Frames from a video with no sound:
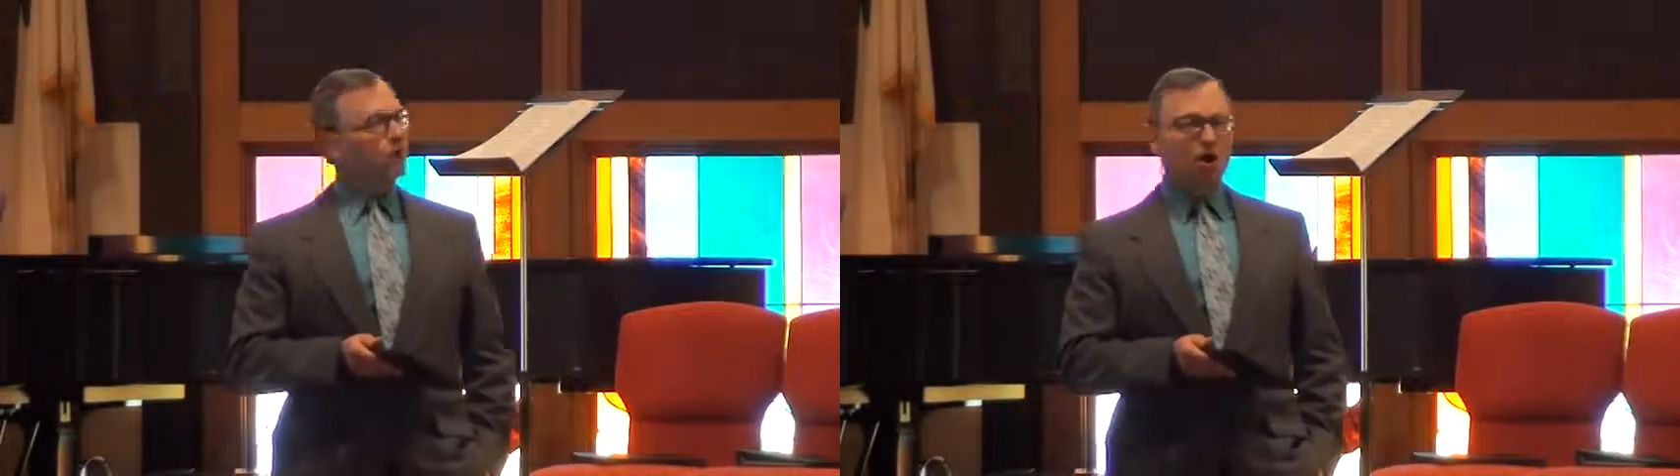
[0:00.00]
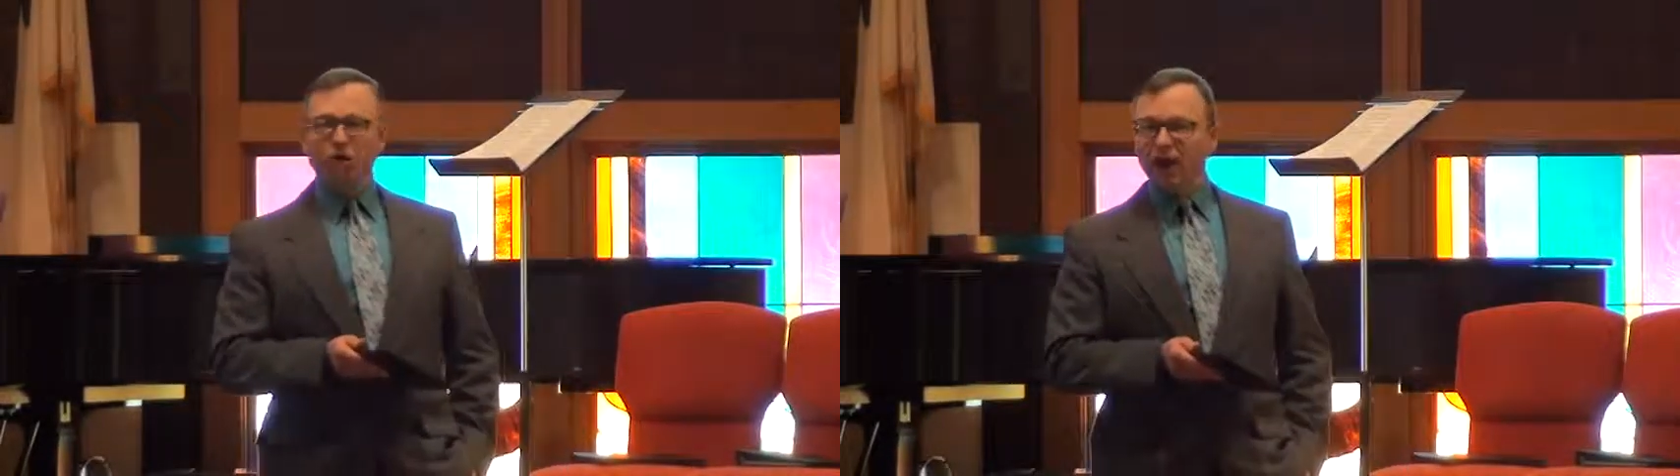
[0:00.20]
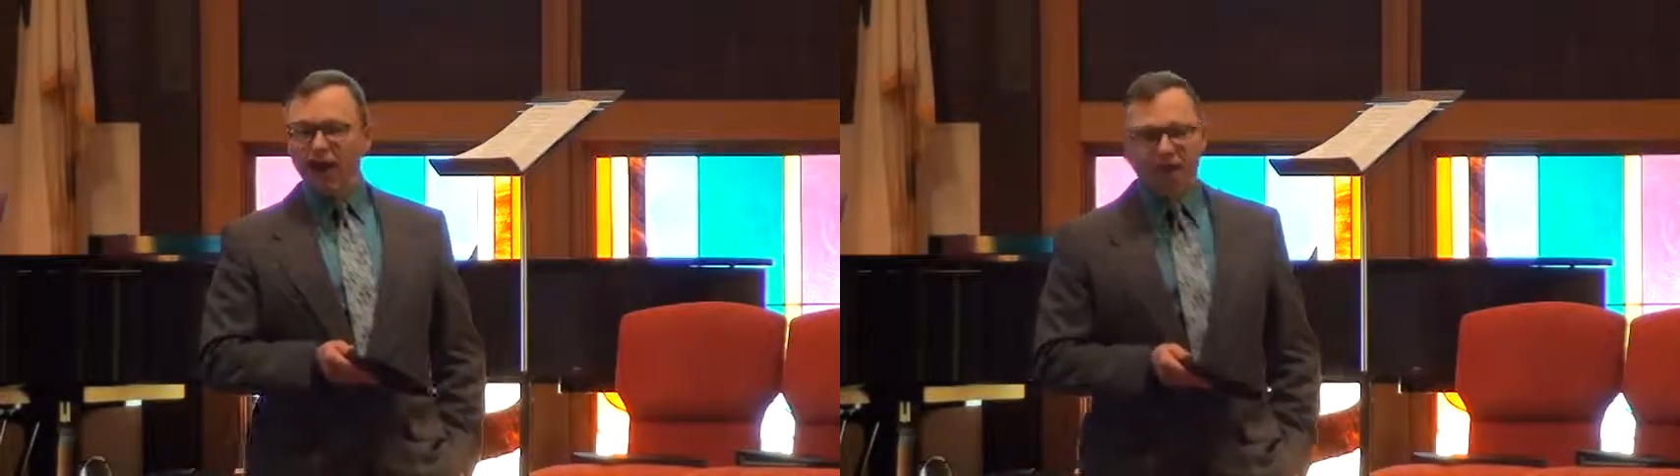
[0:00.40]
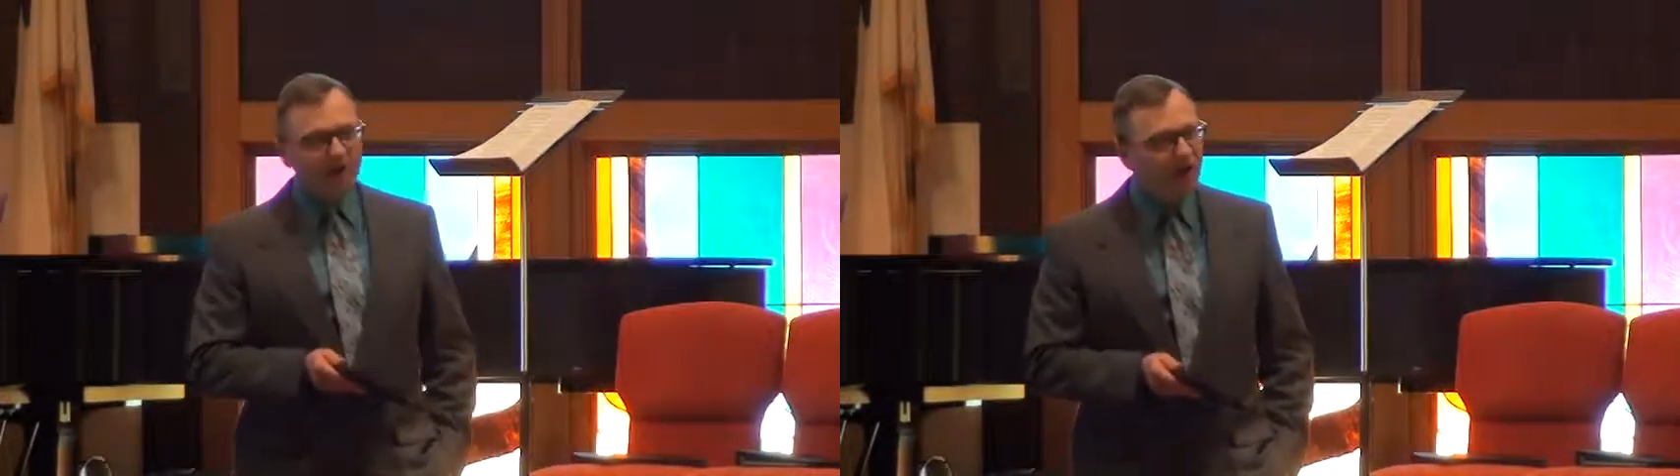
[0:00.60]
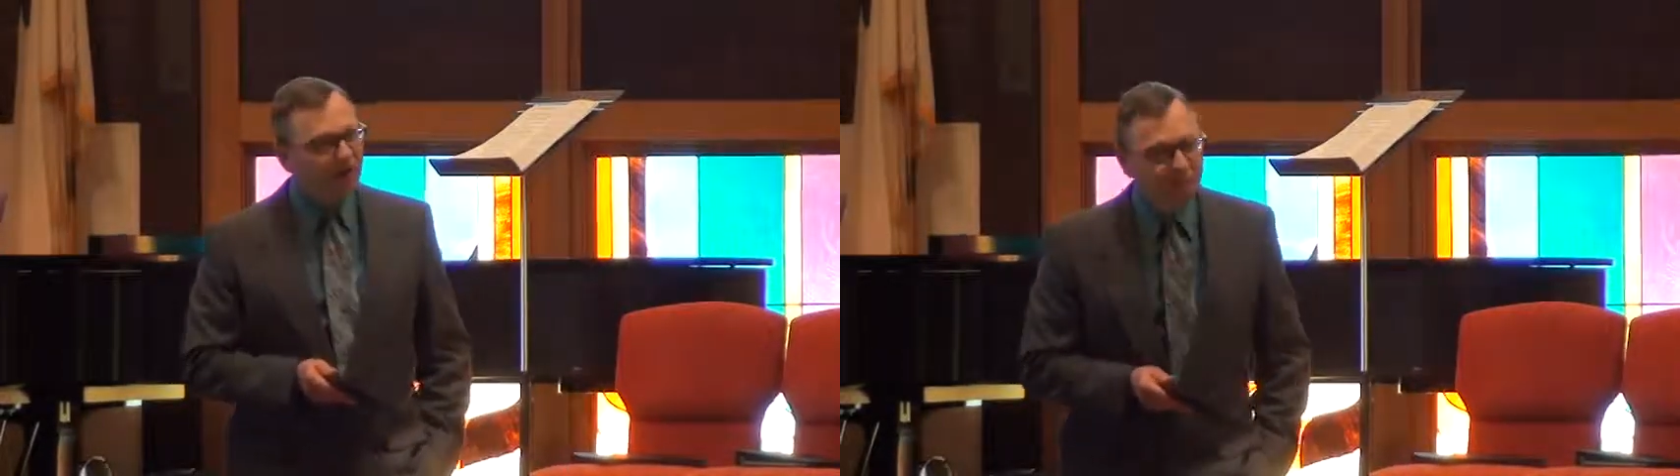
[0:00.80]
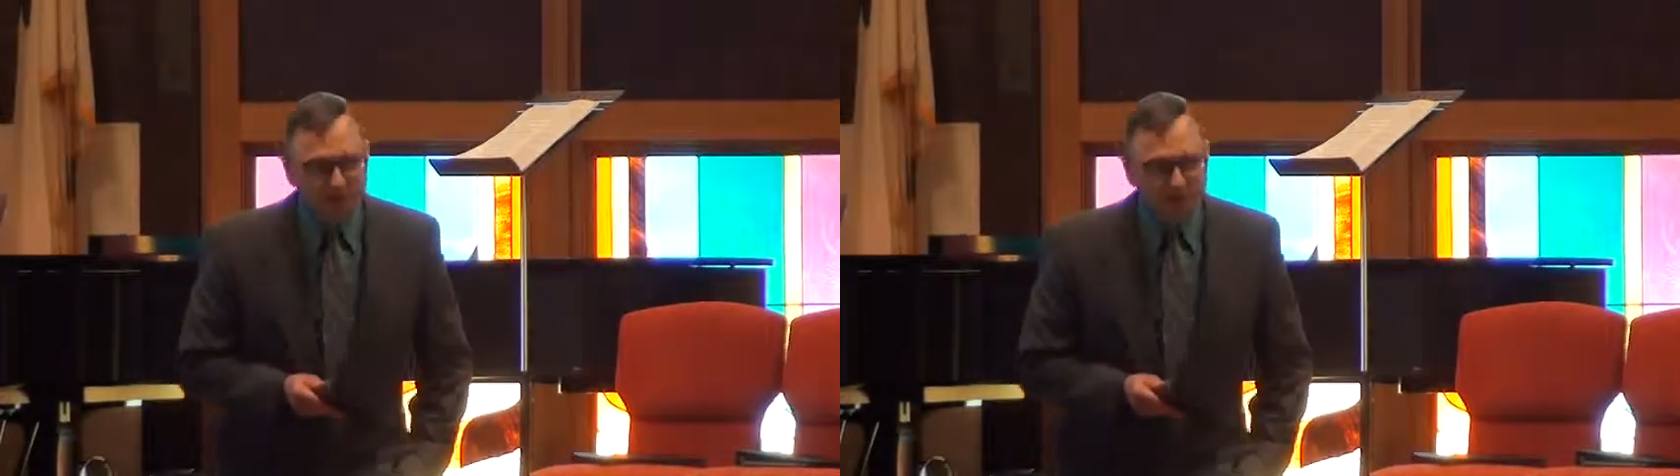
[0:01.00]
don't have enough